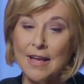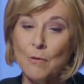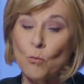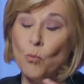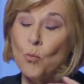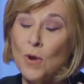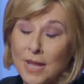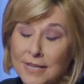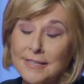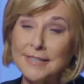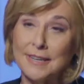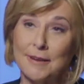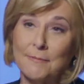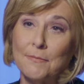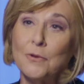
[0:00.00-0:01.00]

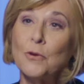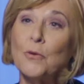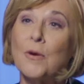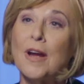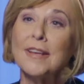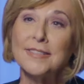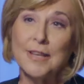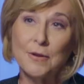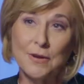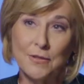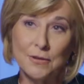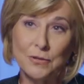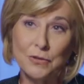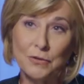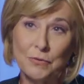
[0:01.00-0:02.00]
wisdom cries out in
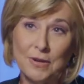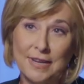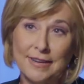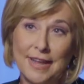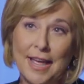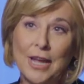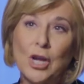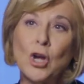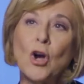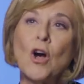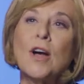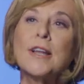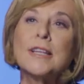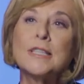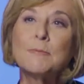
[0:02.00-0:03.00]
the street, and
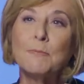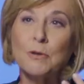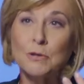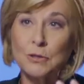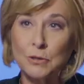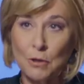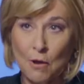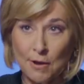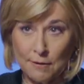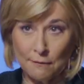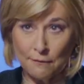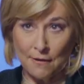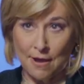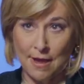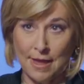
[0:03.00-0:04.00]
God is
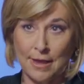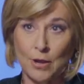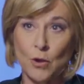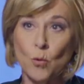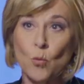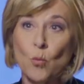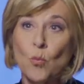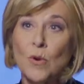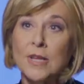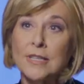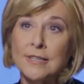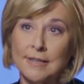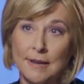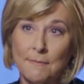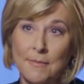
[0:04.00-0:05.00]
personifying
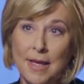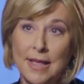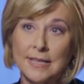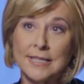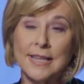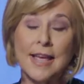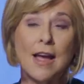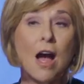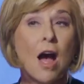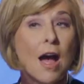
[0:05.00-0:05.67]
wisdom and saying,